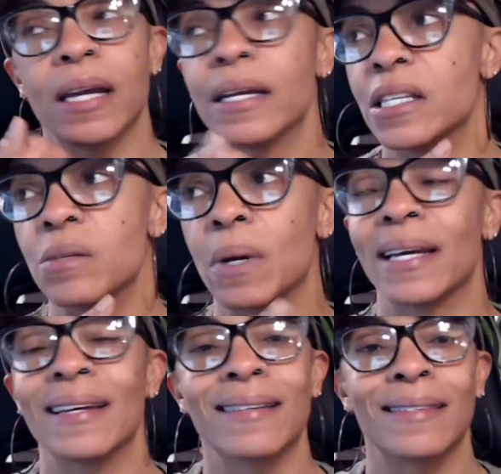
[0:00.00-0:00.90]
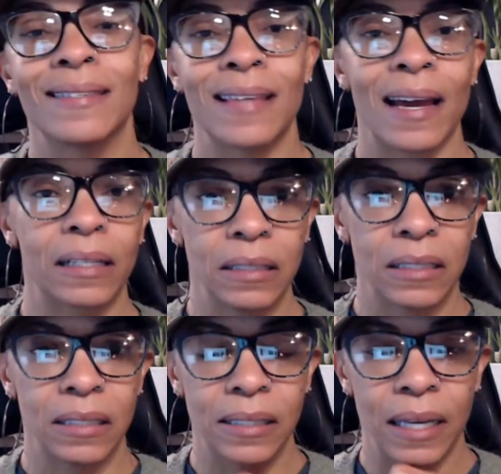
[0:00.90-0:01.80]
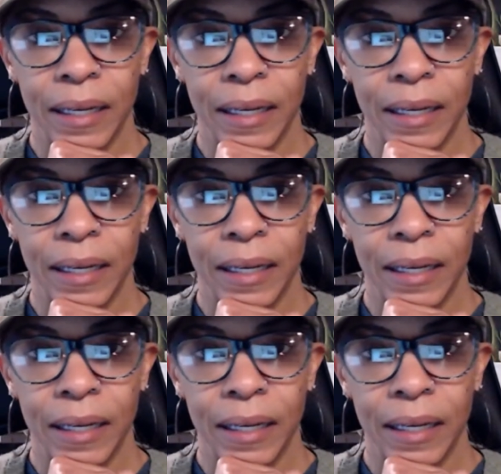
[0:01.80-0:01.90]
Guess what? Exactly the same.